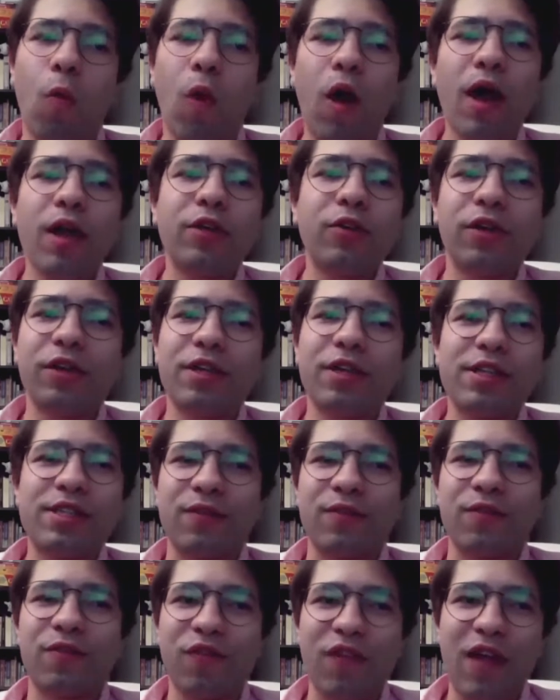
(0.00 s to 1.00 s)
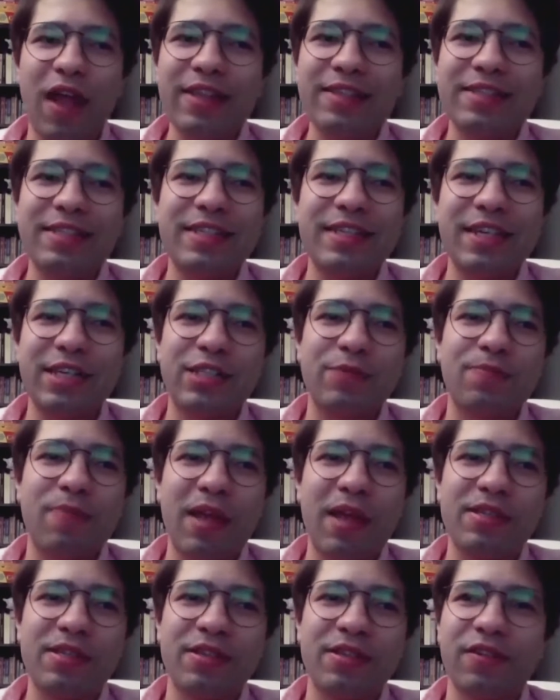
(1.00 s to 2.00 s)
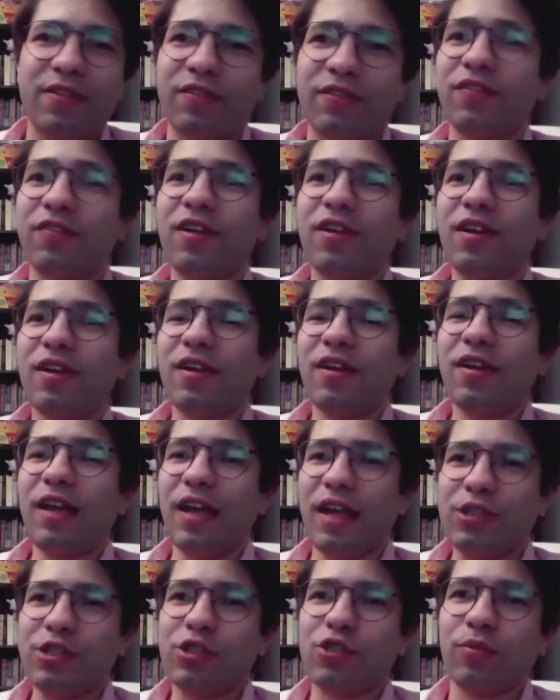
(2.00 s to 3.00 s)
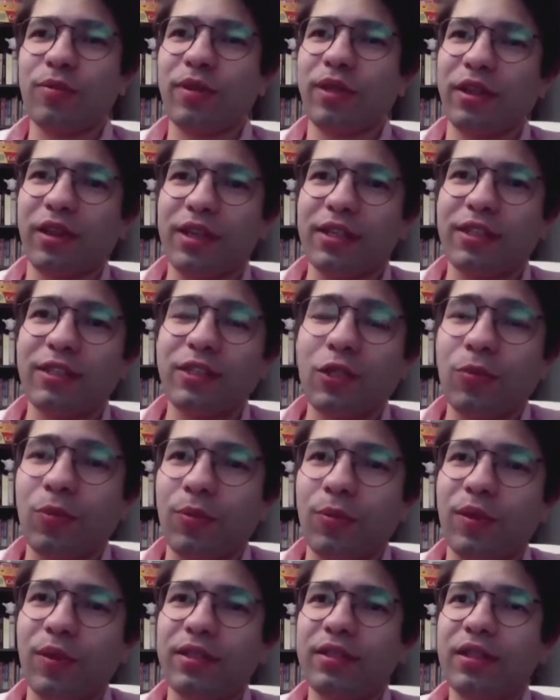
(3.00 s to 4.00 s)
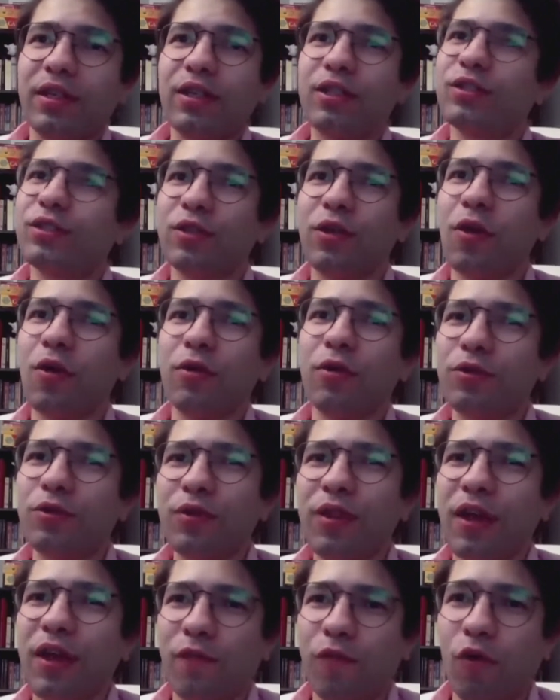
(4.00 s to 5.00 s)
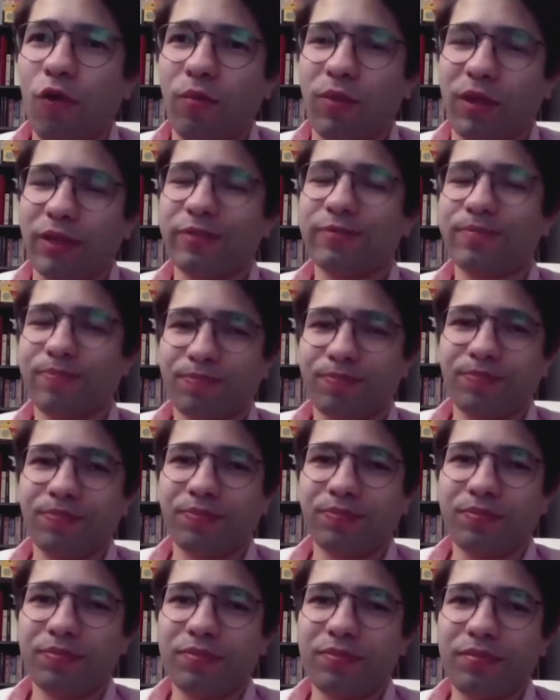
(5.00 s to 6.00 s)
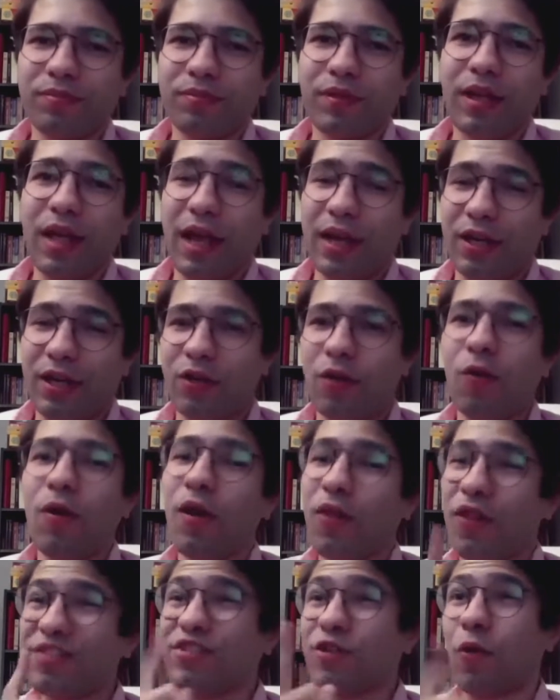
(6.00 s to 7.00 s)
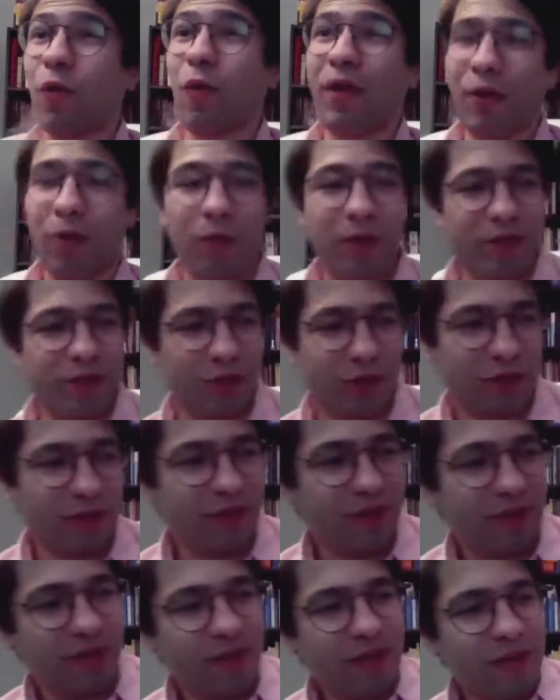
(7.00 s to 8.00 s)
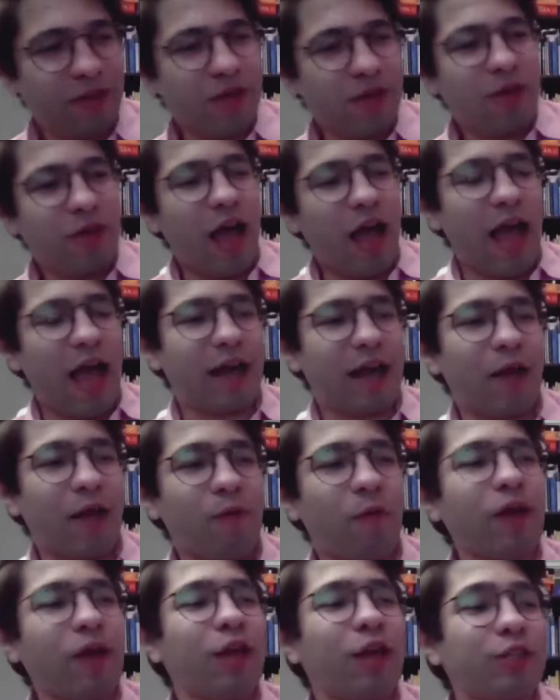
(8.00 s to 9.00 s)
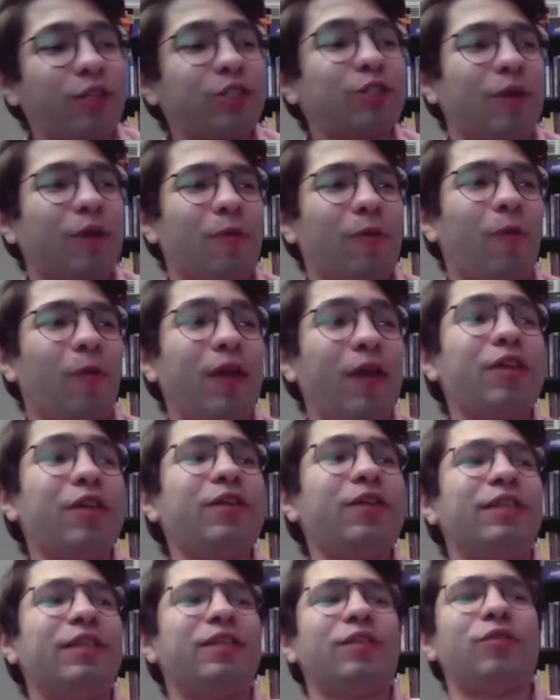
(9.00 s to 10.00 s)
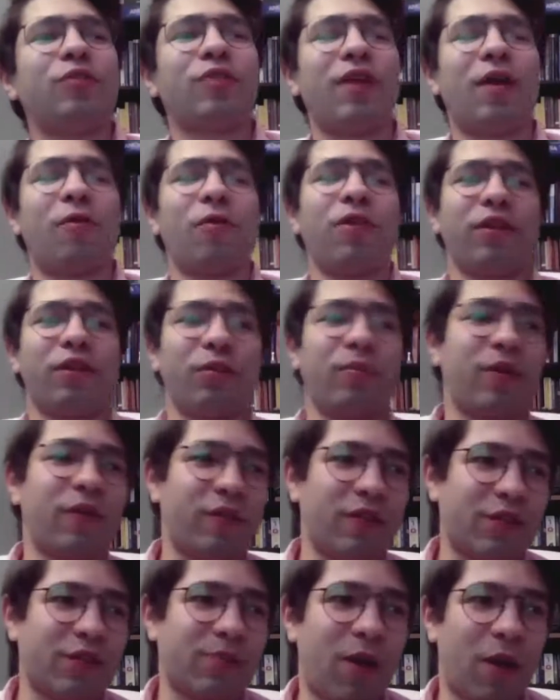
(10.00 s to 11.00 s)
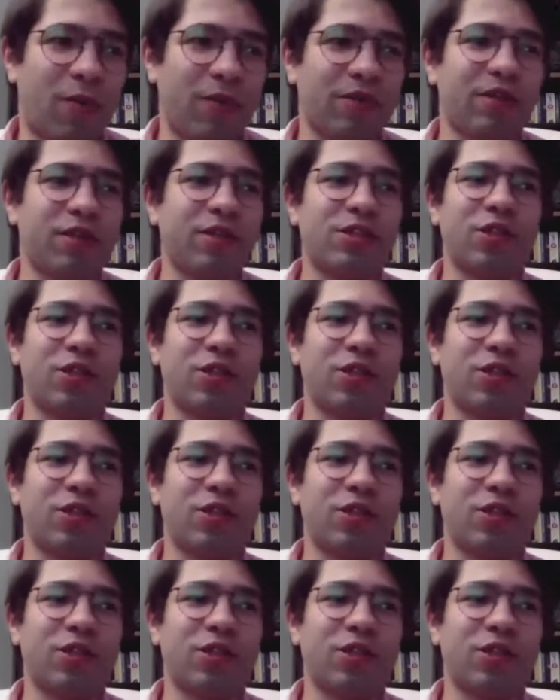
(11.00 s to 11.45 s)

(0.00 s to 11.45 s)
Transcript: Why do I need some fancy, expensive instrument like Superbit to go and do that for me? And you know what? That's a great question. And I want to illustrate why you need to do that with a little bit of an experiment.